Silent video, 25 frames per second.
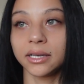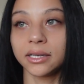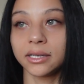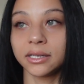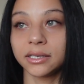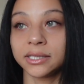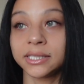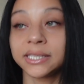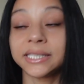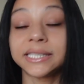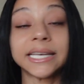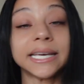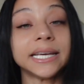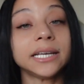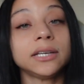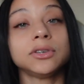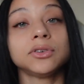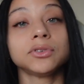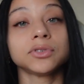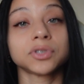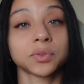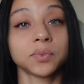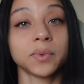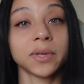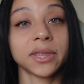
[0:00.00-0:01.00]

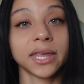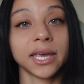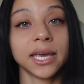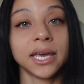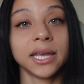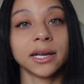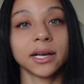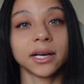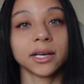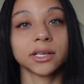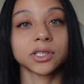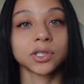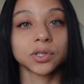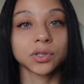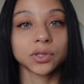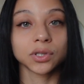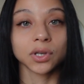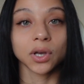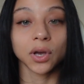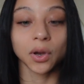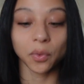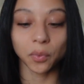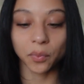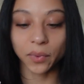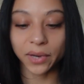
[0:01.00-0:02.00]
signals within us.
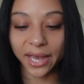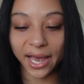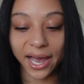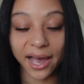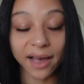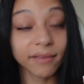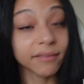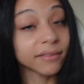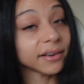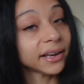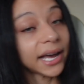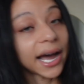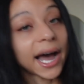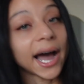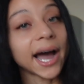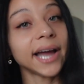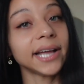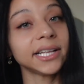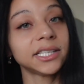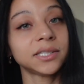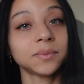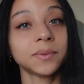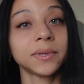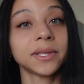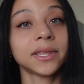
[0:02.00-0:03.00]
We have
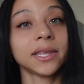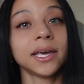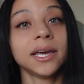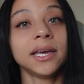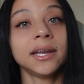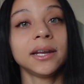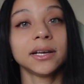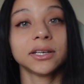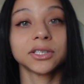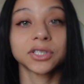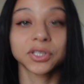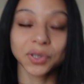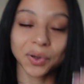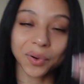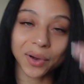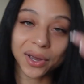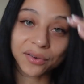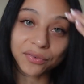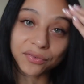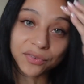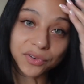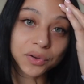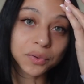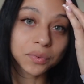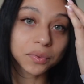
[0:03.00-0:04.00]
guides within us. So
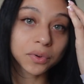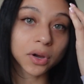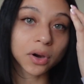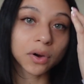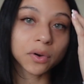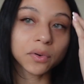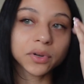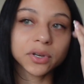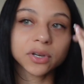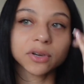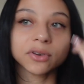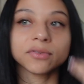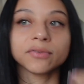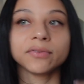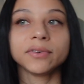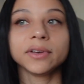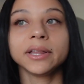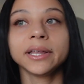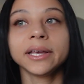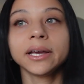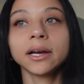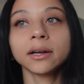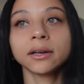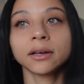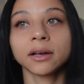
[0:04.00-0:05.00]
if you know you're
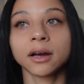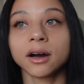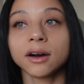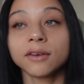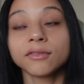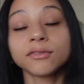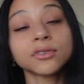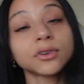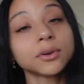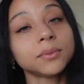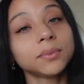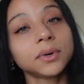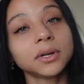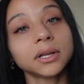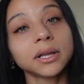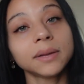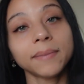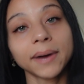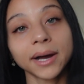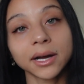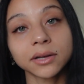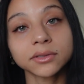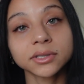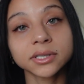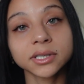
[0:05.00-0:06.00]
feeling uncomfortable
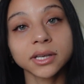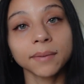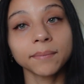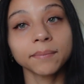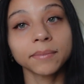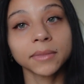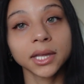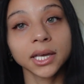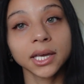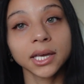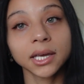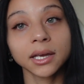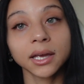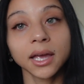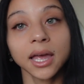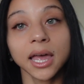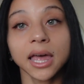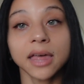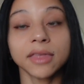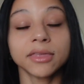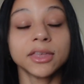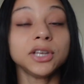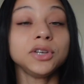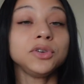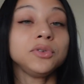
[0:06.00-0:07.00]
about something,
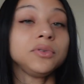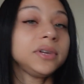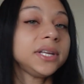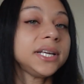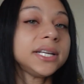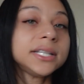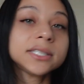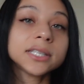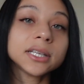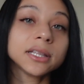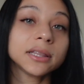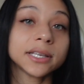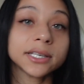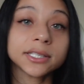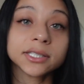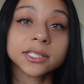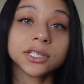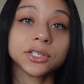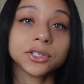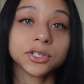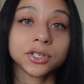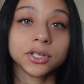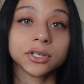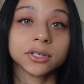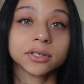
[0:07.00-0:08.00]
then you need to
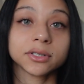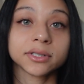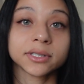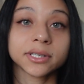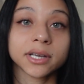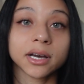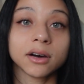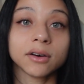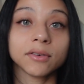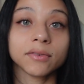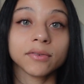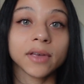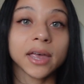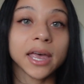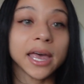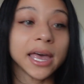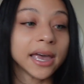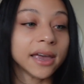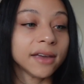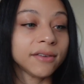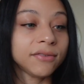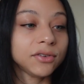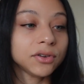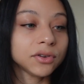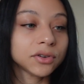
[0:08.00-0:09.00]
listen to yourself.
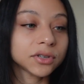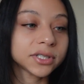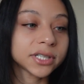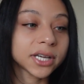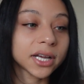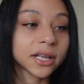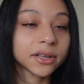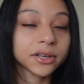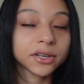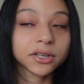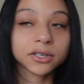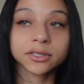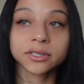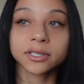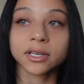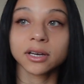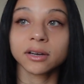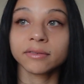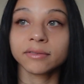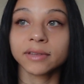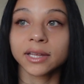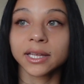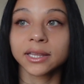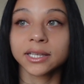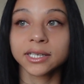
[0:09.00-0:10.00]
If you're telling
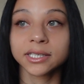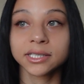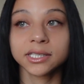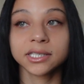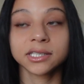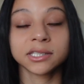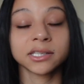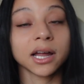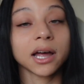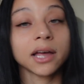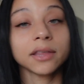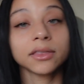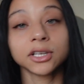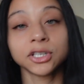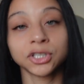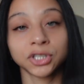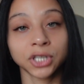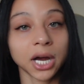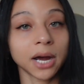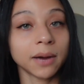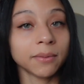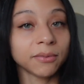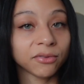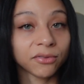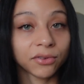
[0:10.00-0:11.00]
yourself that this is not the
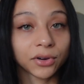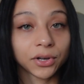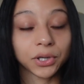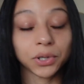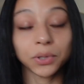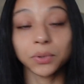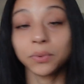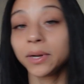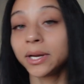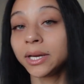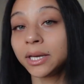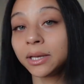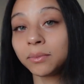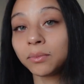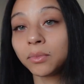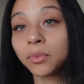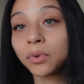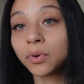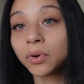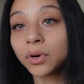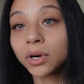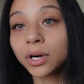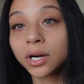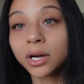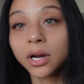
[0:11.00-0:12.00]
job for you
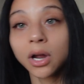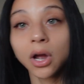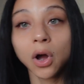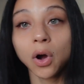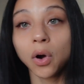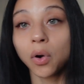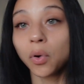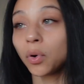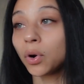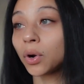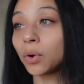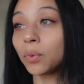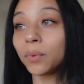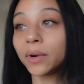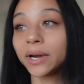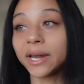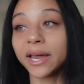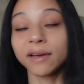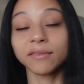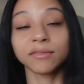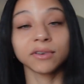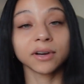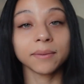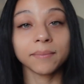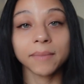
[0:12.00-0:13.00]
anymore, or
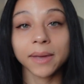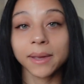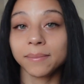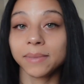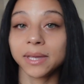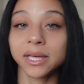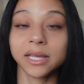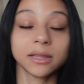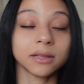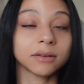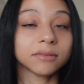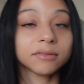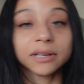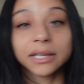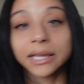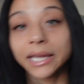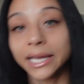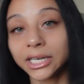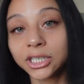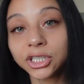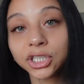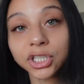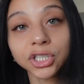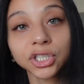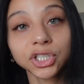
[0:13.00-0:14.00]
whatever it may be, the
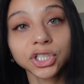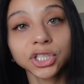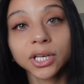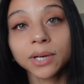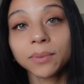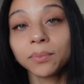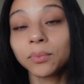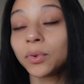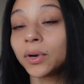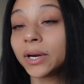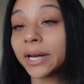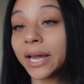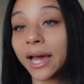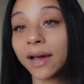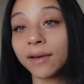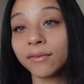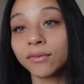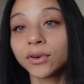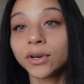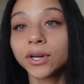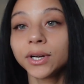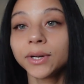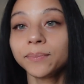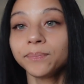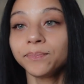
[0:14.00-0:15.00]
relationship,
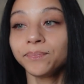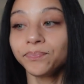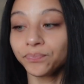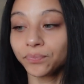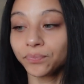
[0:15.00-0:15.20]
whatever,